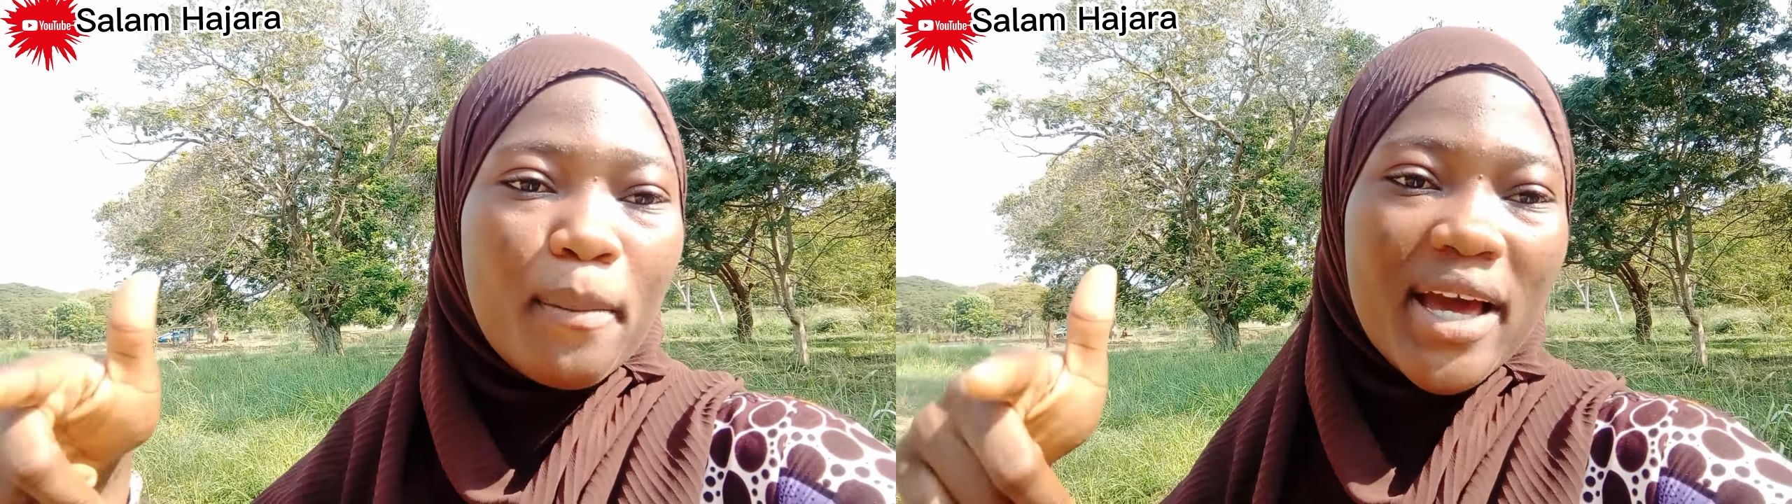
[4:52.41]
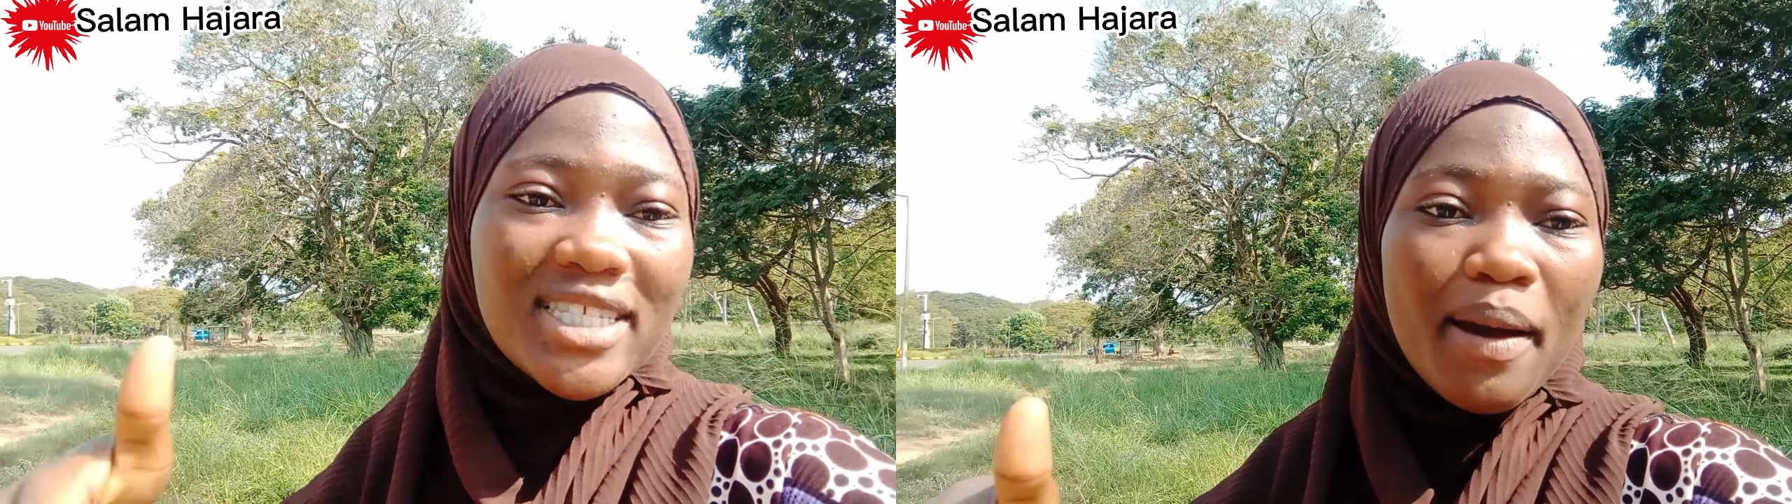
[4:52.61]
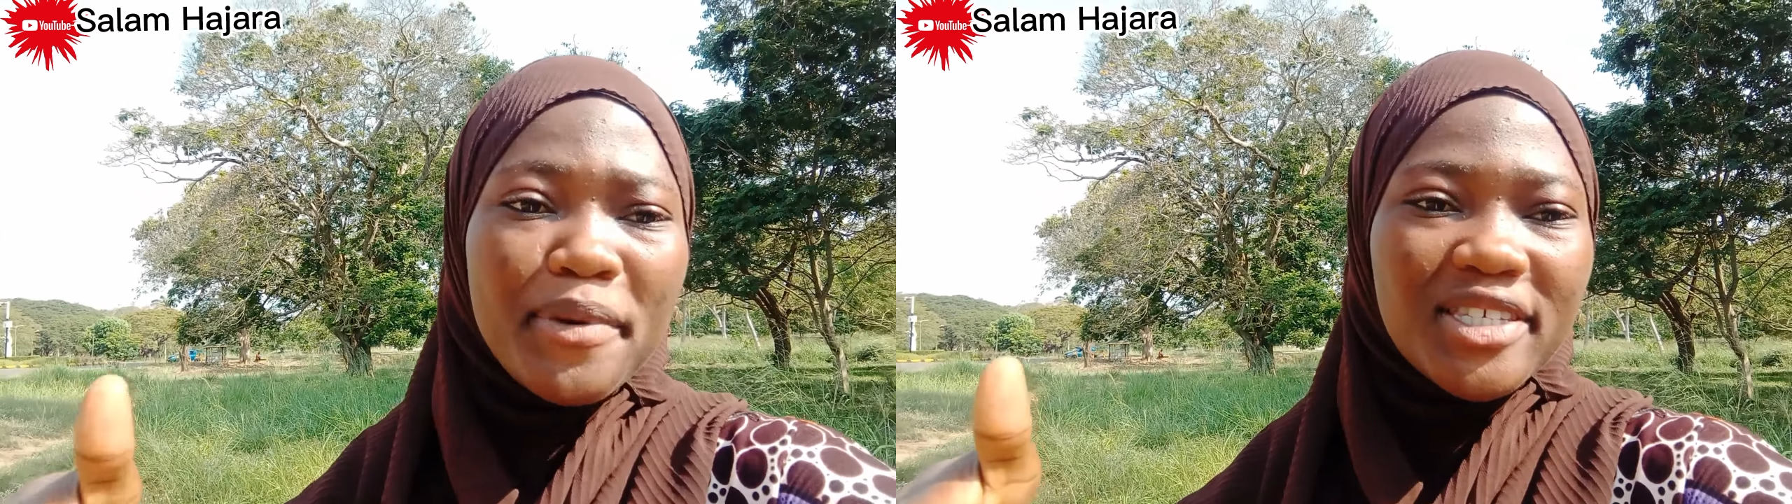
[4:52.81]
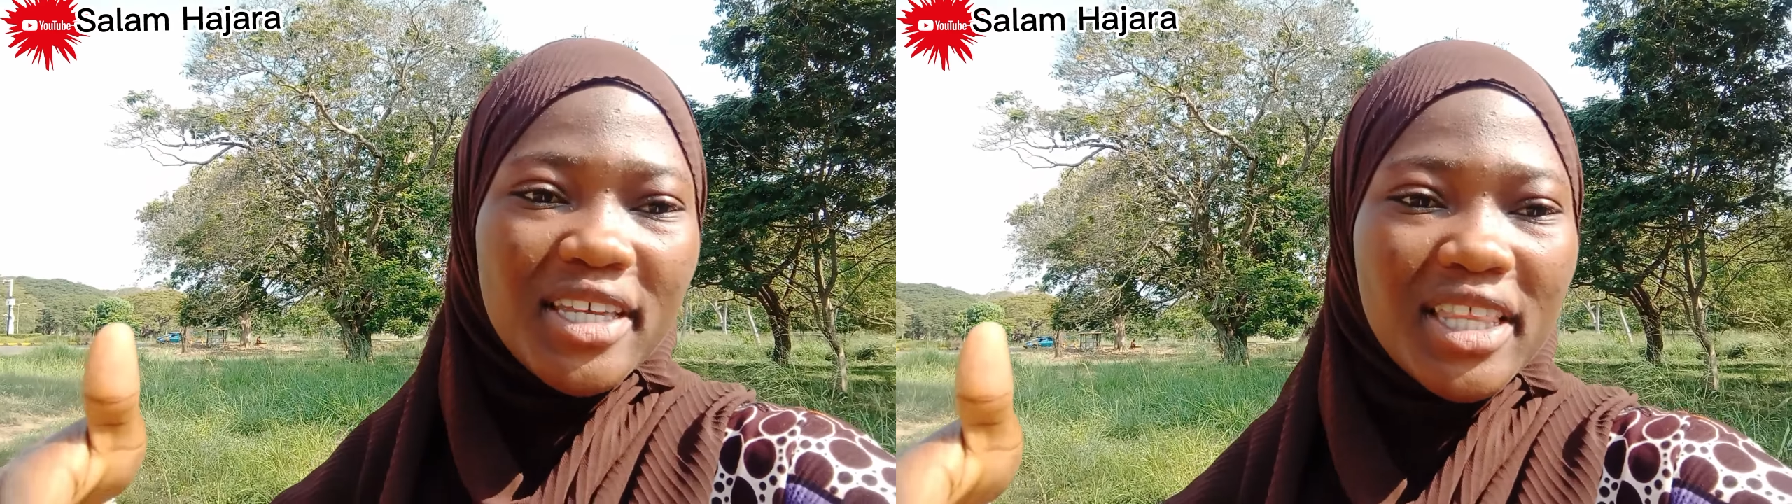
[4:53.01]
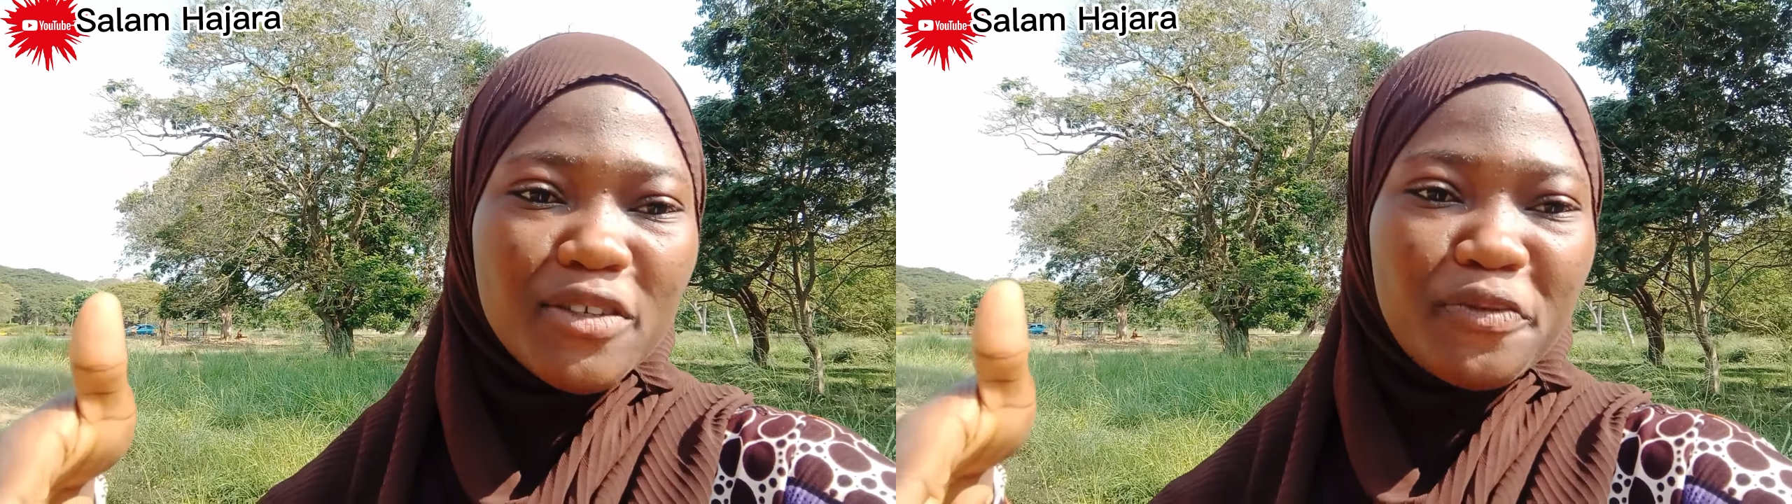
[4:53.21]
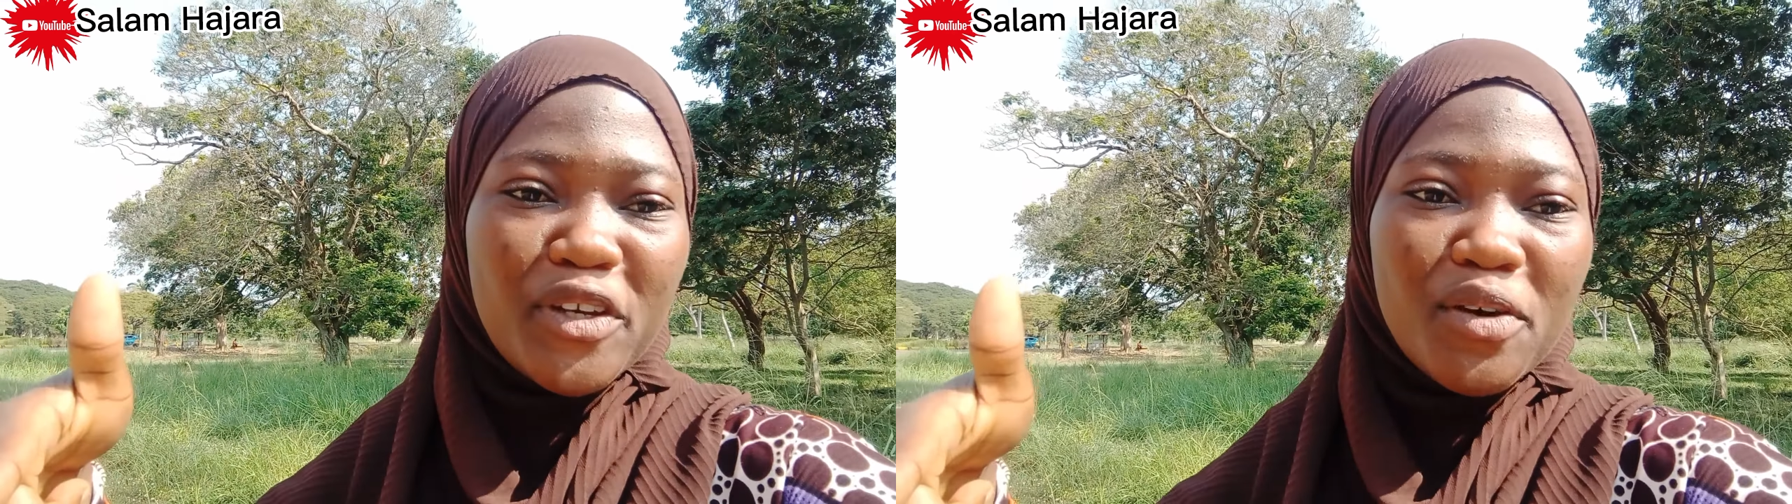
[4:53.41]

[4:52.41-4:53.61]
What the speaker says: By the time you see this video,